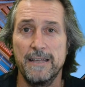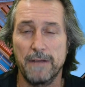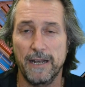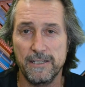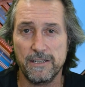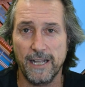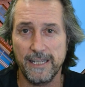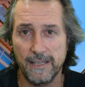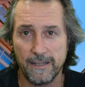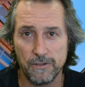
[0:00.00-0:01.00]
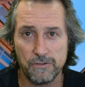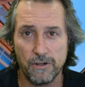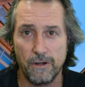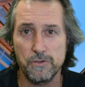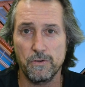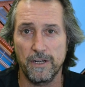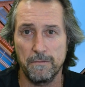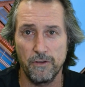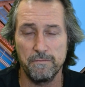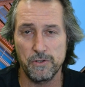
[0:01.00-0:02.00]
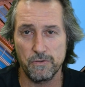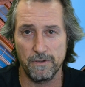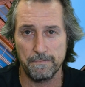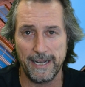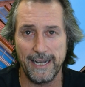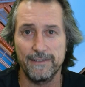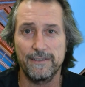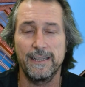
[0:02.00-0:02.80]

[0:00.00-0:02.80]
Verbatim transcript: But let's go down the control joint and movement joint path.